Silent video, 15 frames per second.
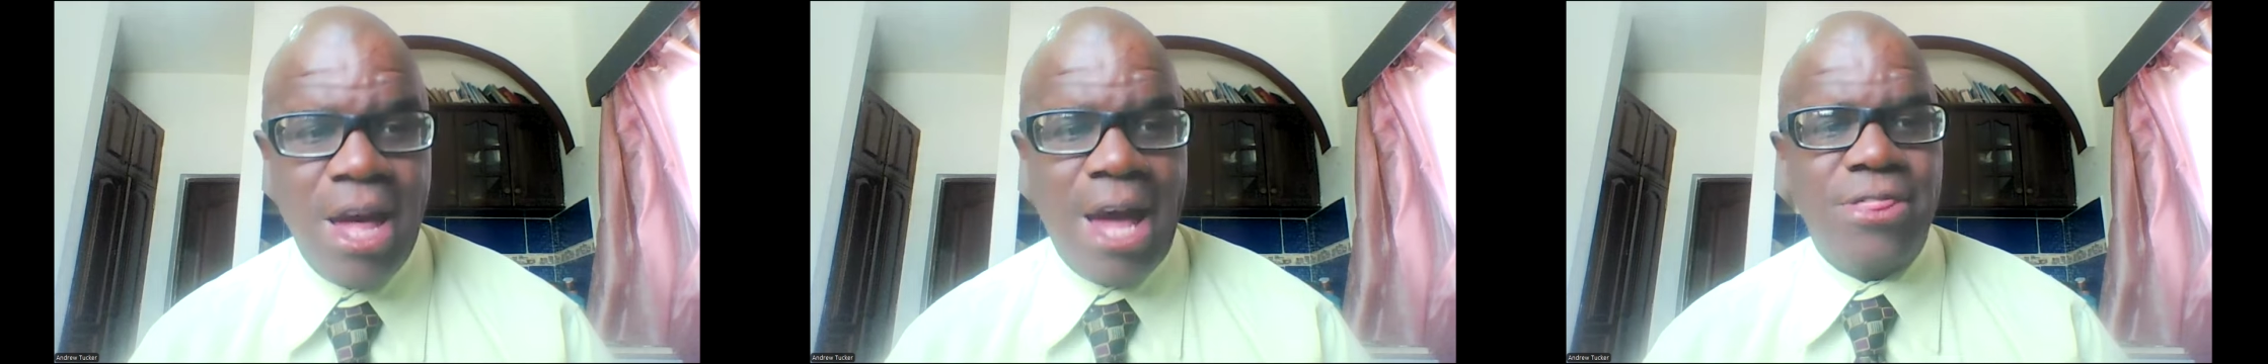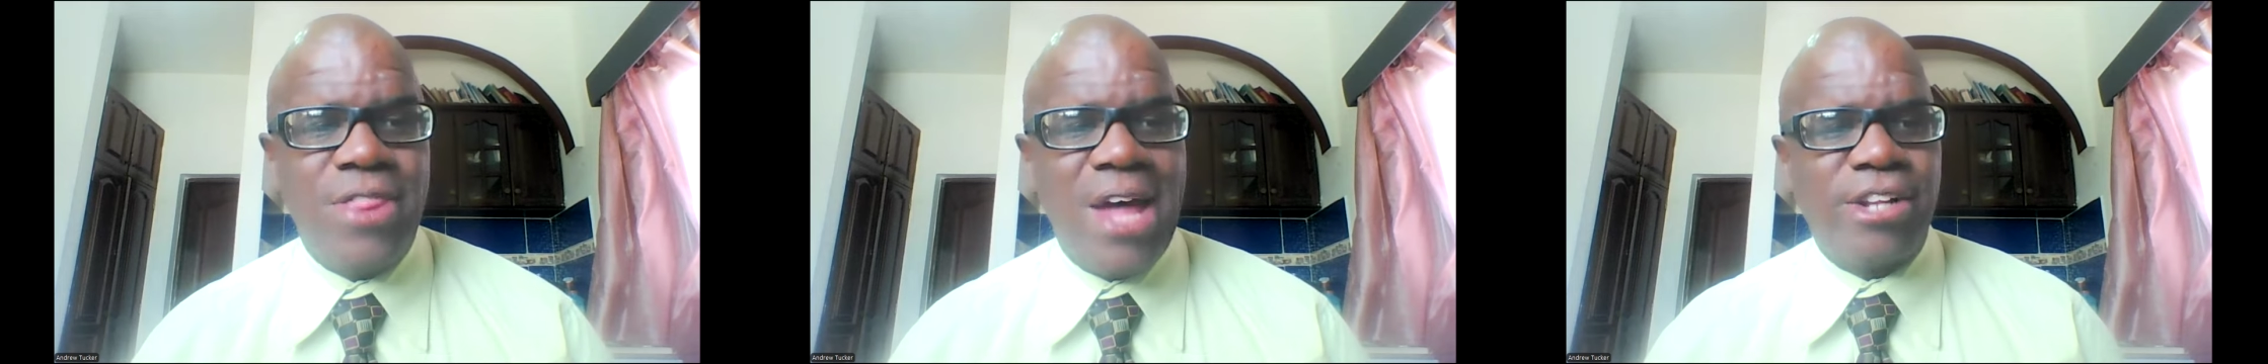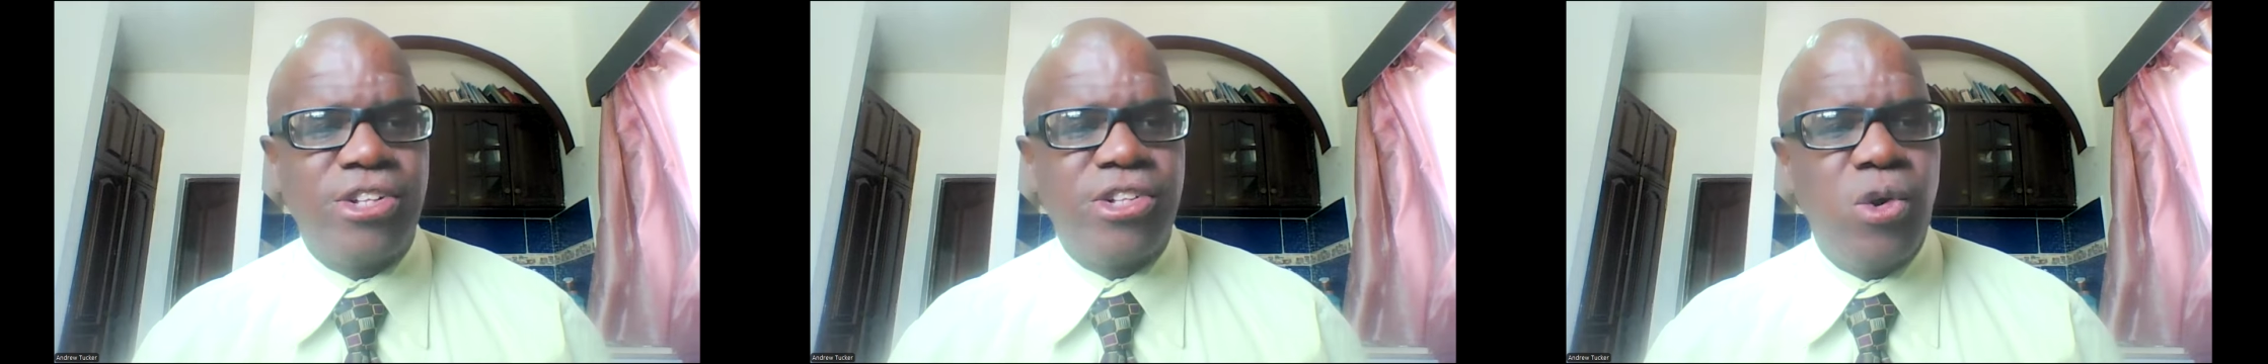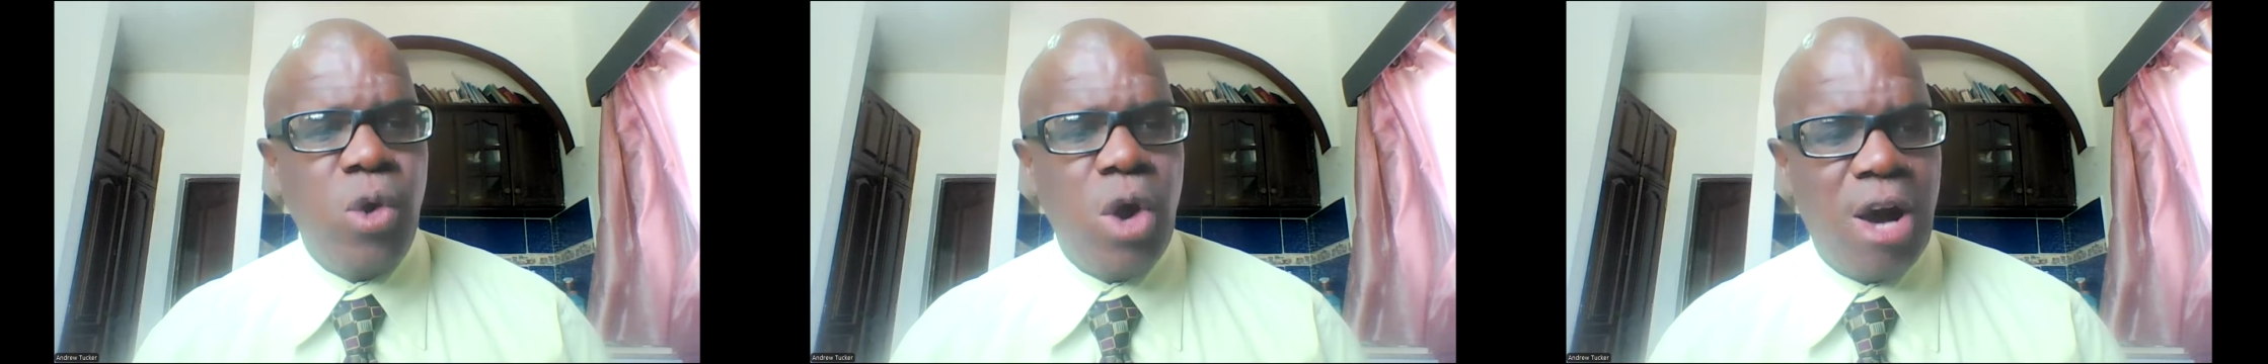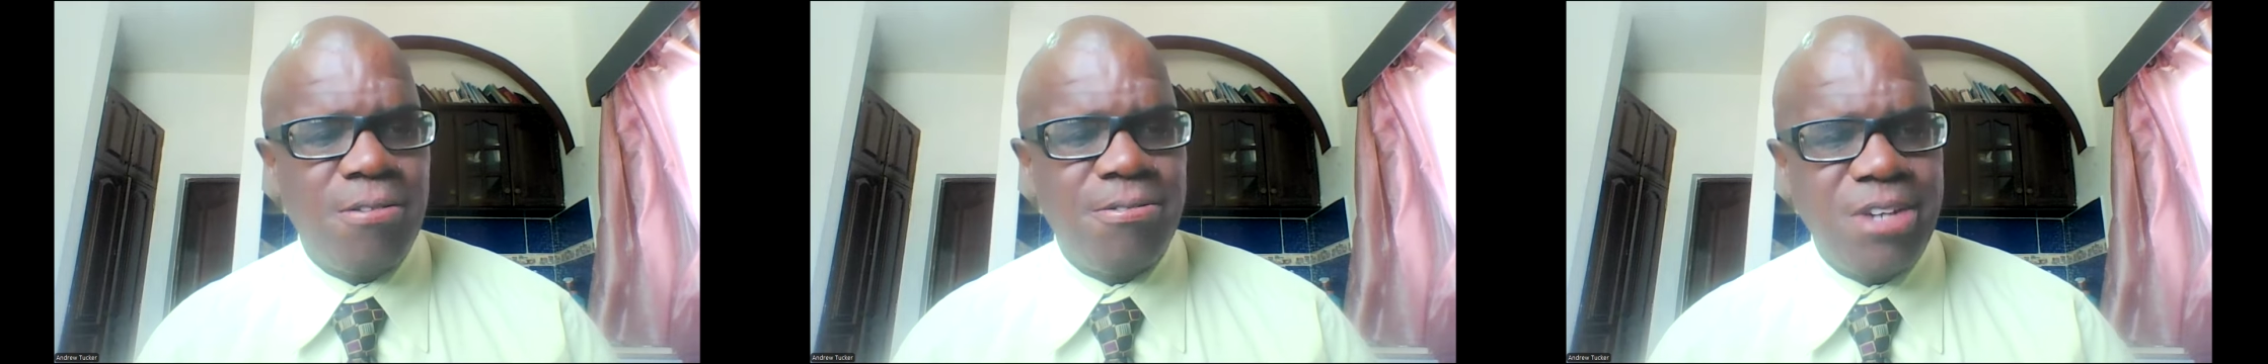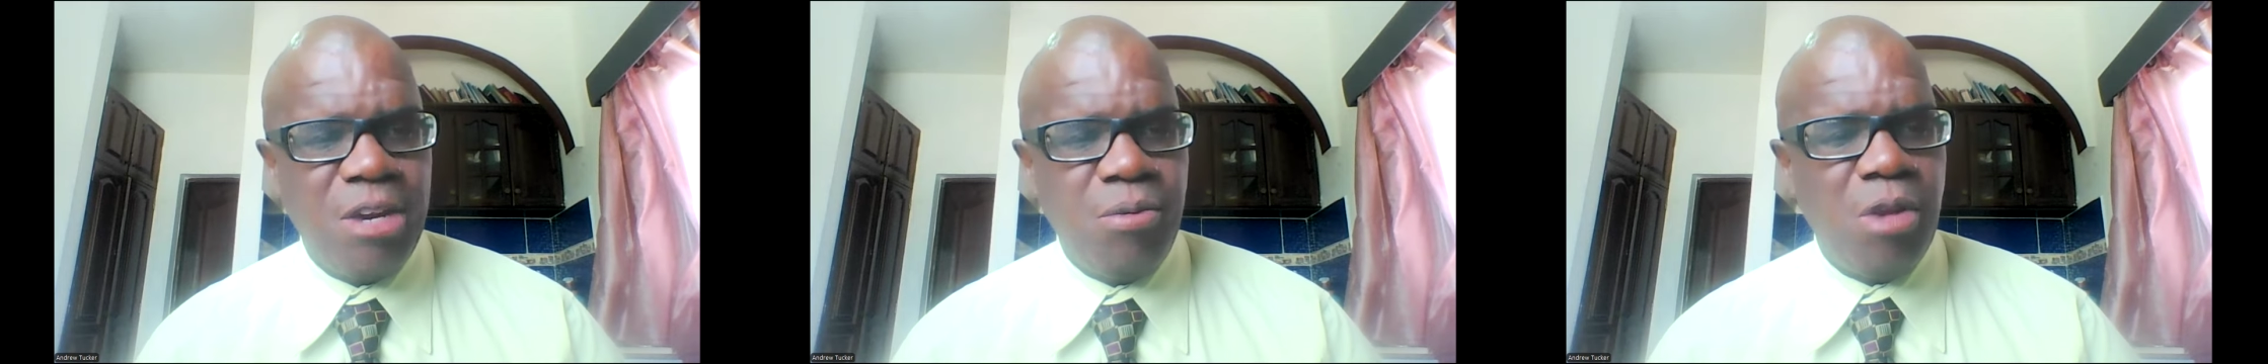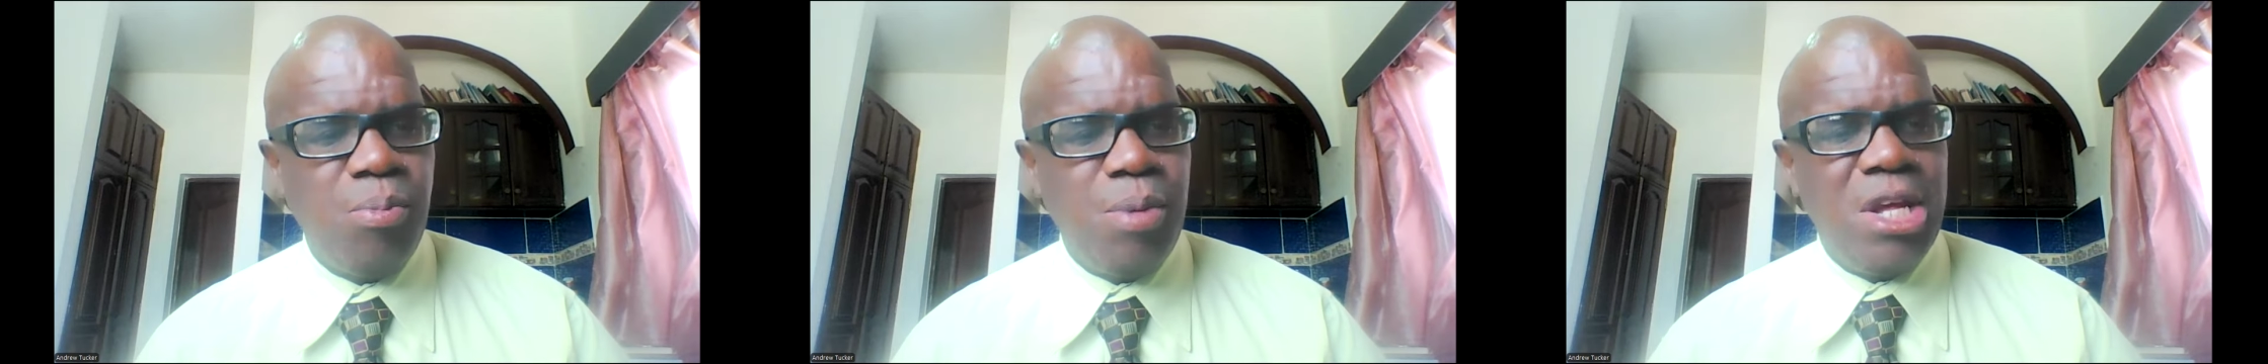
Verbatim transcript: And that so often when